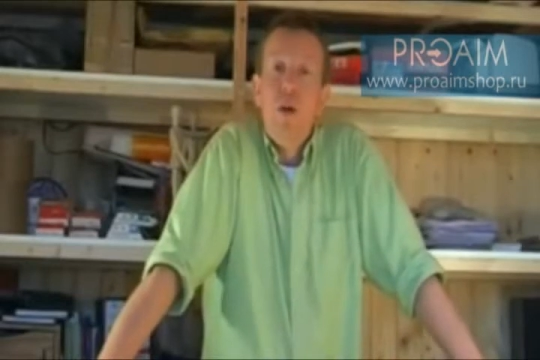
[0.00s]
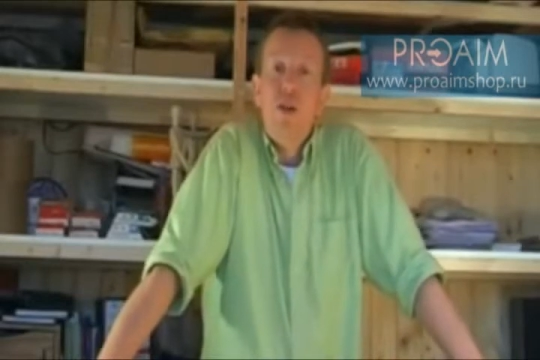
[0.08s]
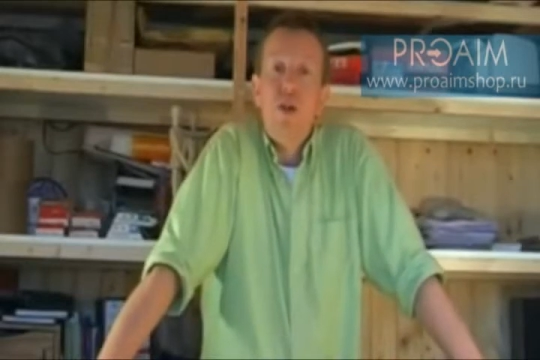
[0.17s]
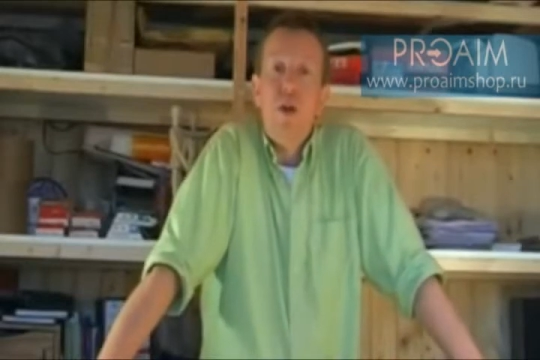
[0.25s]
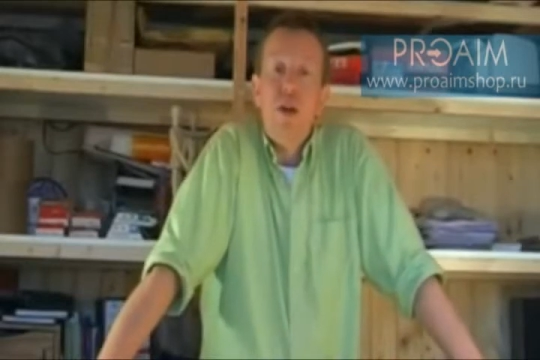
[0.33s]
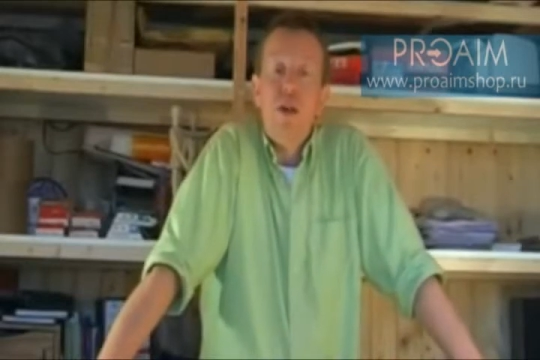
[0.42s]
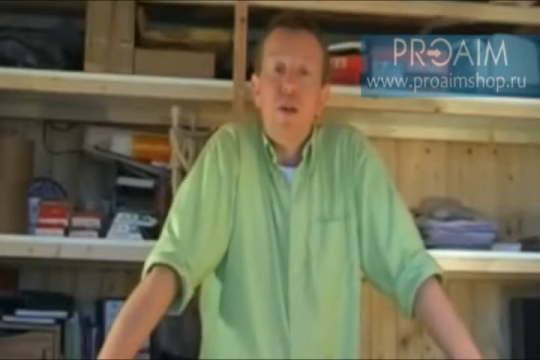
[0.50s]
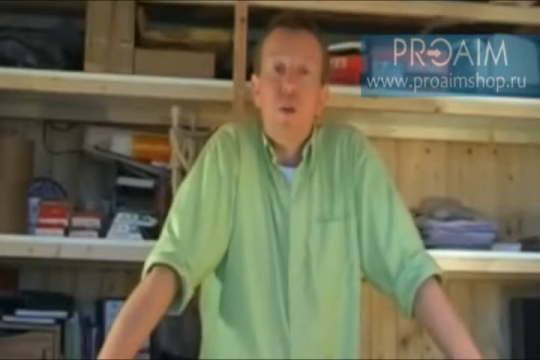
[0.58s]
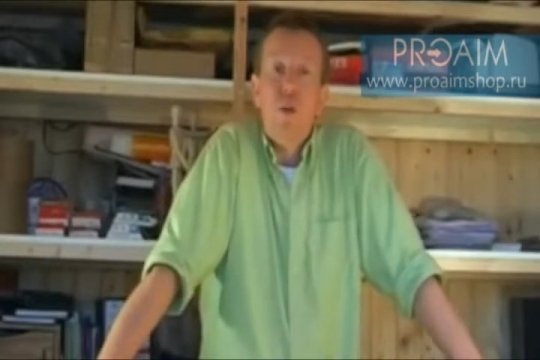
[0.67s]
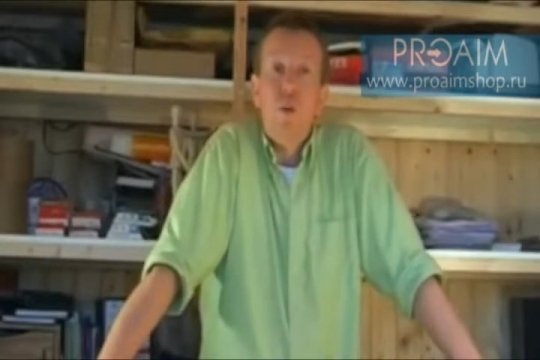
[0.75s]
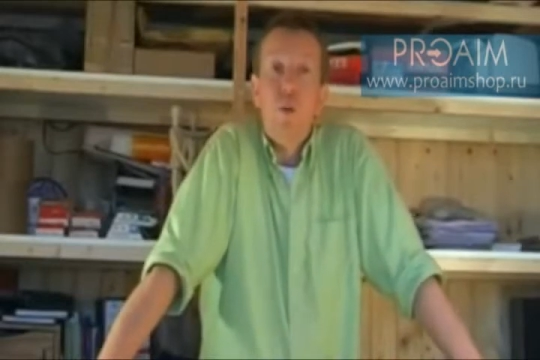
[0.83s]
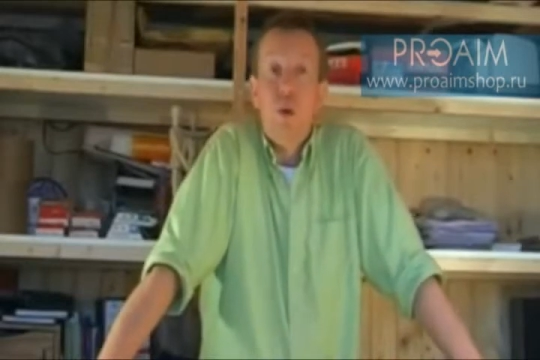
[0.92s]
which I
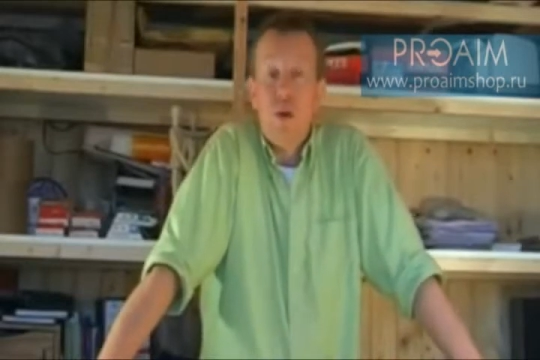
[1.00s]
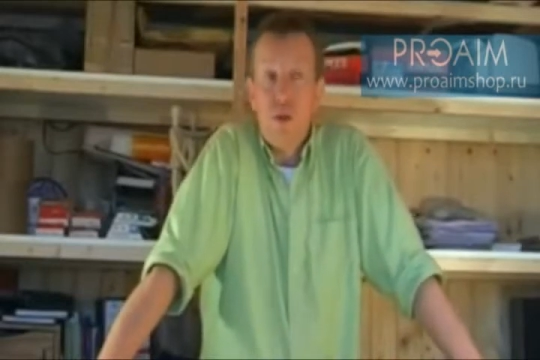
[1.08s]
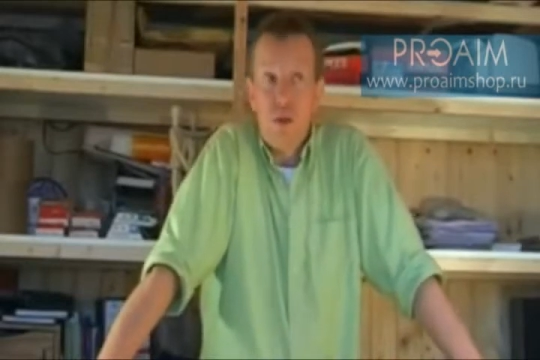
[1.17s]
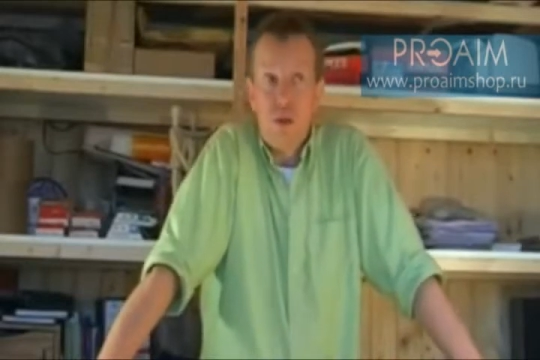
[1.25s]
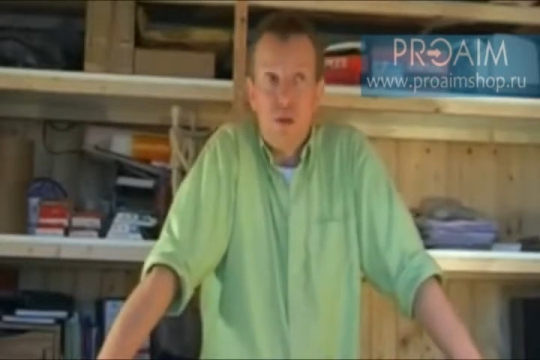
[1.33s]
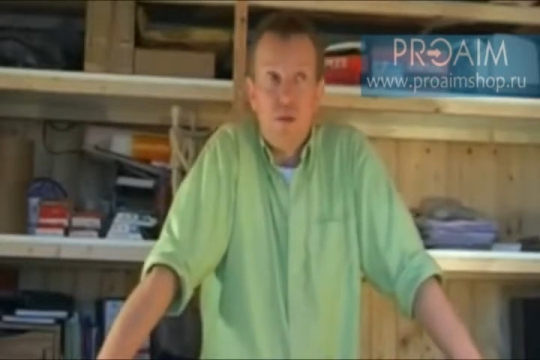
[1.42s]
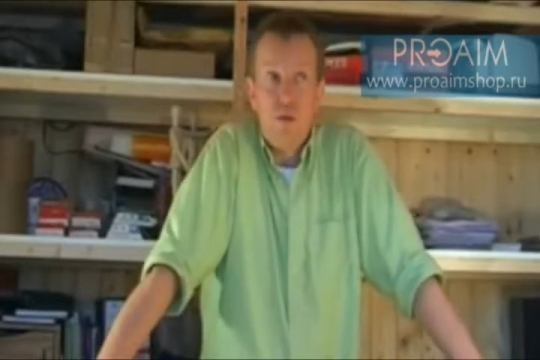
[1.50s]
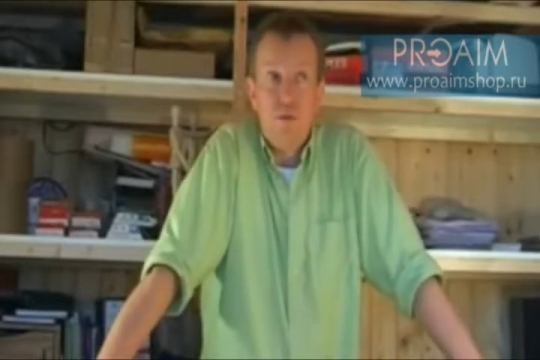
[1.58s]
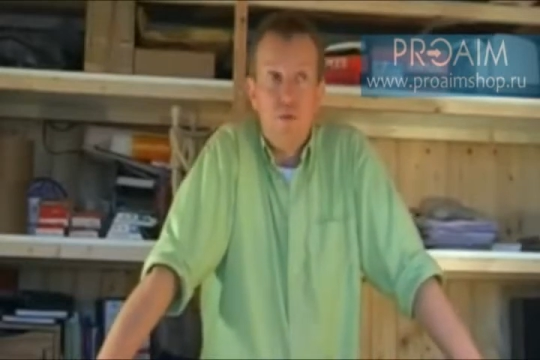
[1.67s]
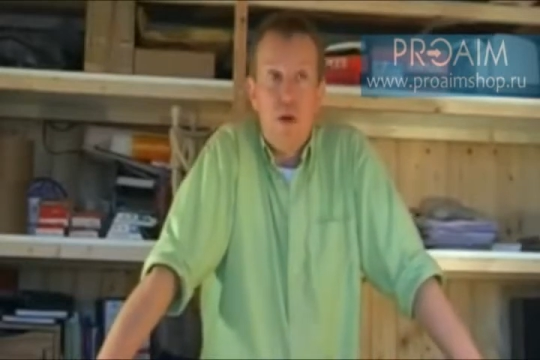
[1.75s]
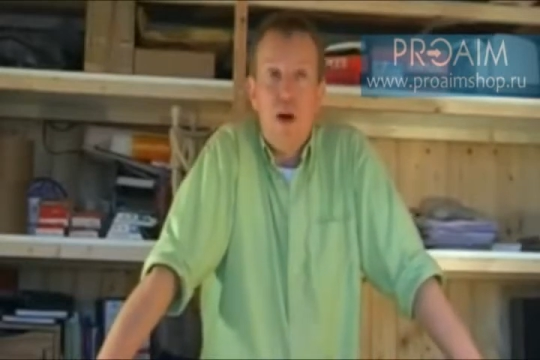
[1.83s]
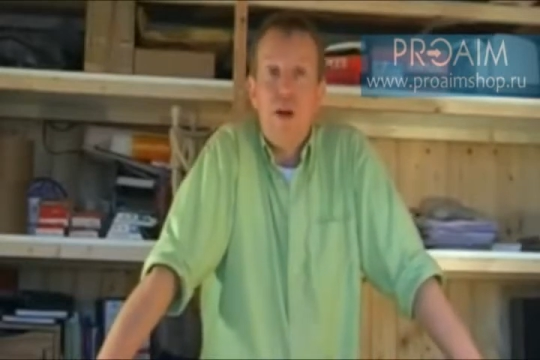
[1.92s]
thought was
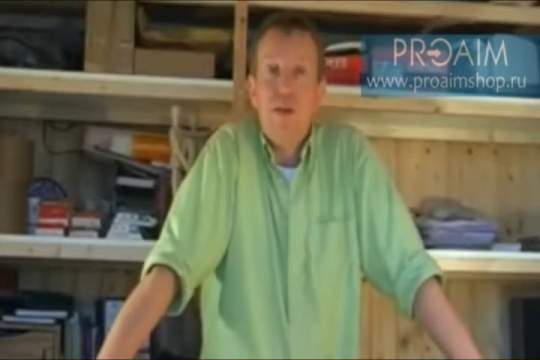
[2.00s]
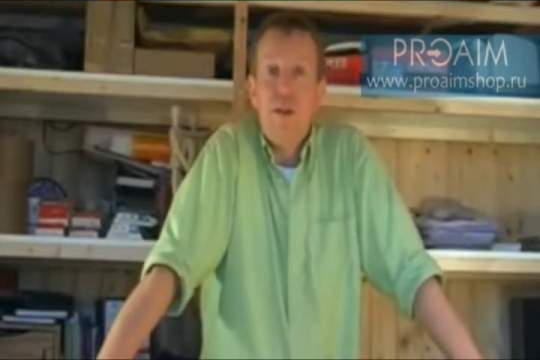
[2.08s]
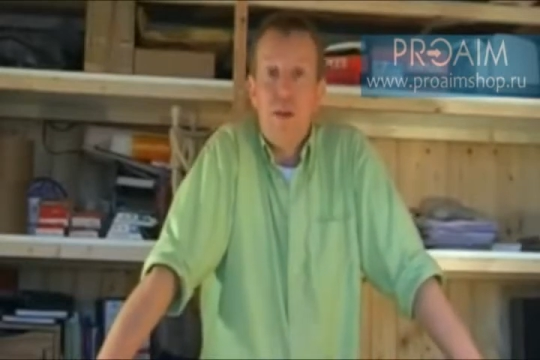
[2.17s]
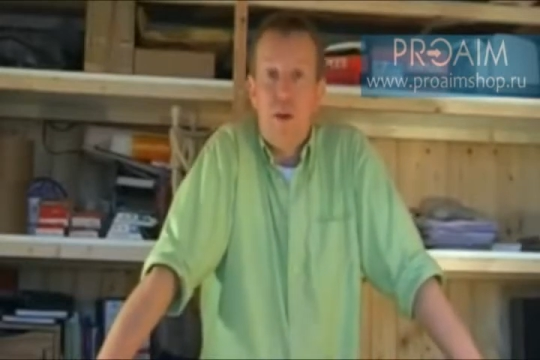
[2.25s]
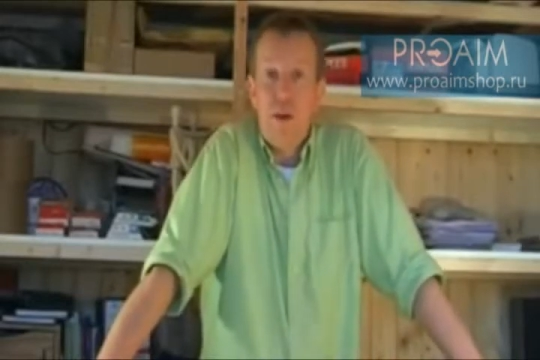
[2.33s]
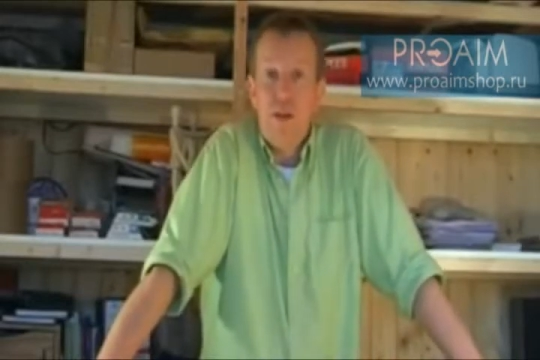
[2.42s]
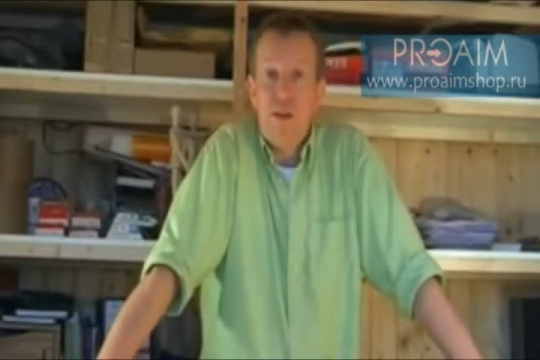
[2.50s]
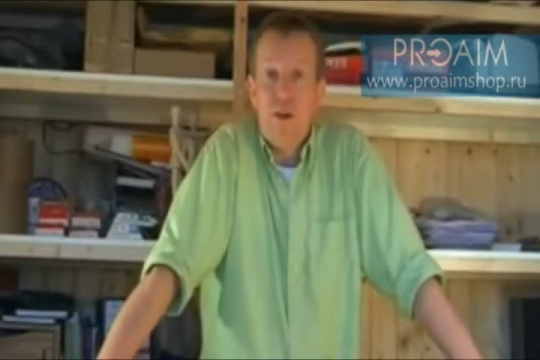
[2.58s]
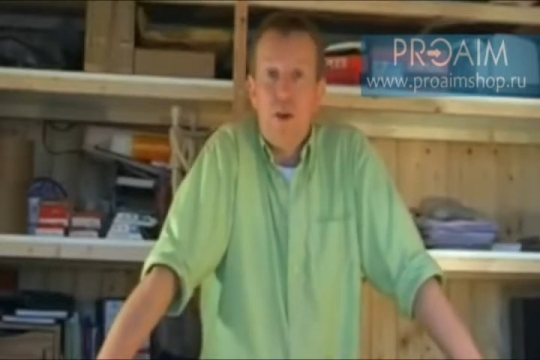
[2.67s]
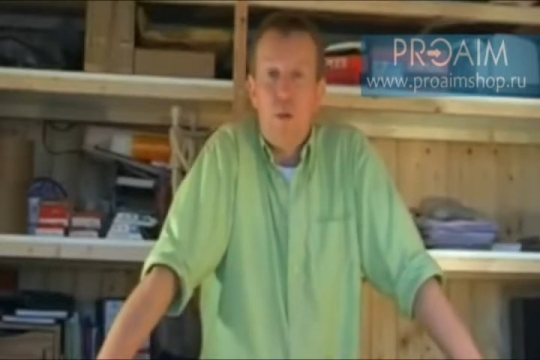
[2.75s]
rather nice,